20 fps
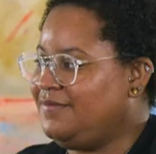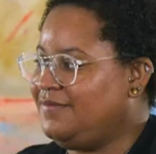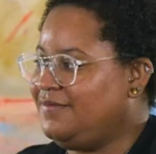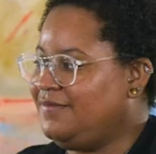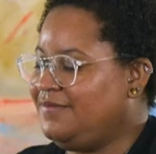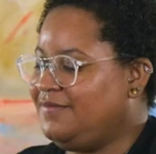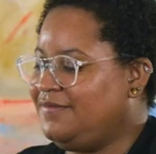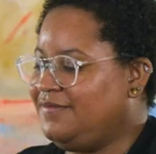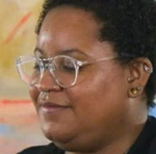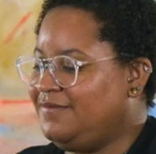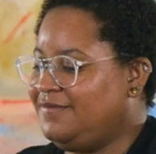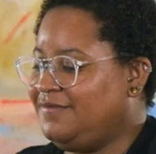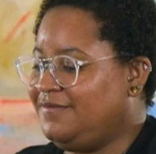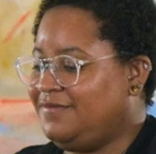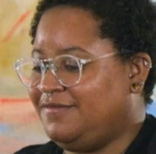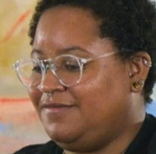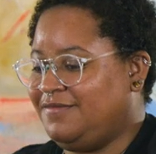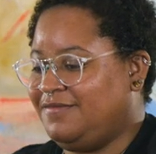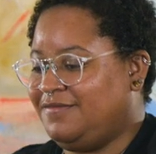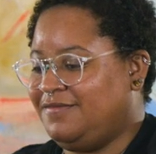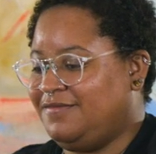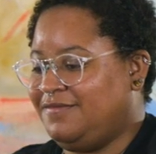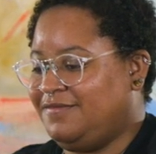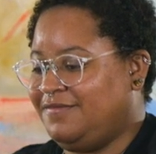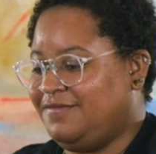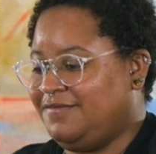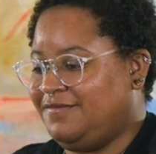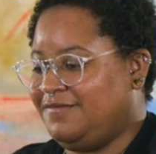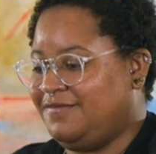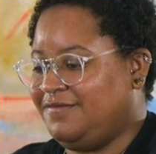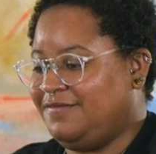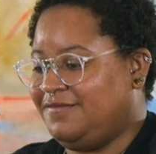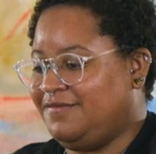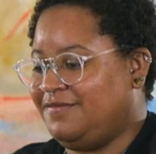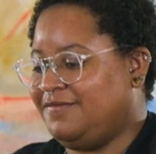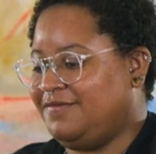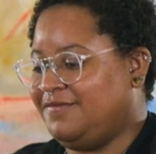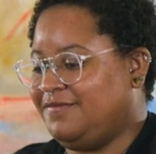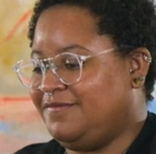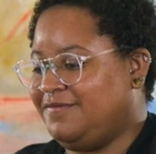
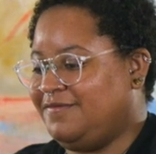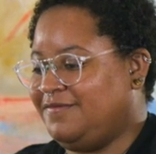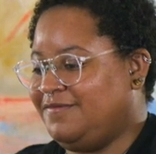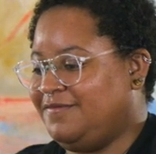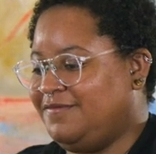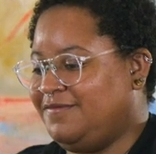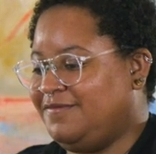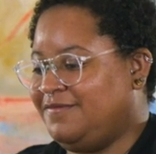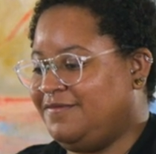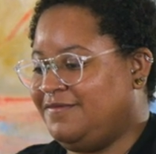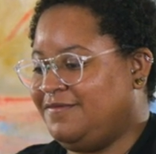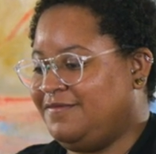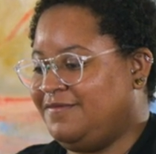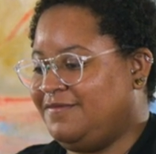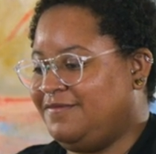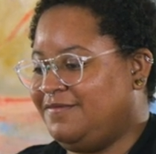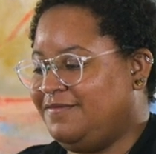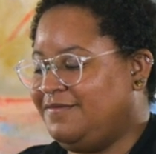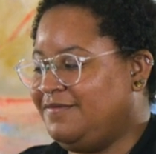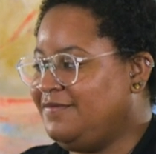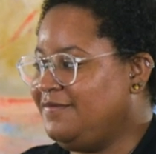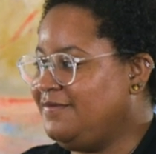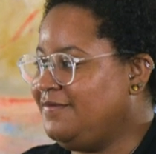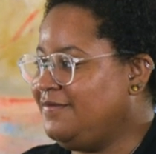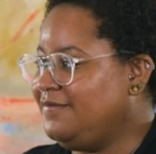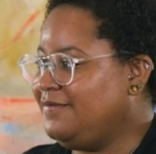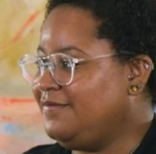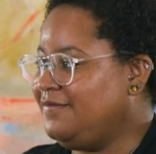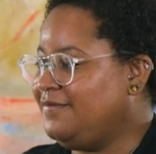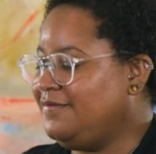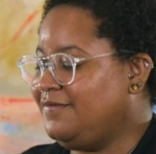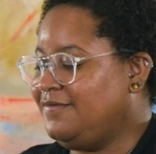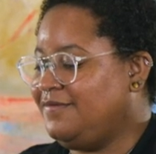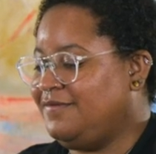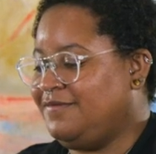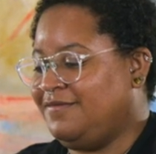(silent)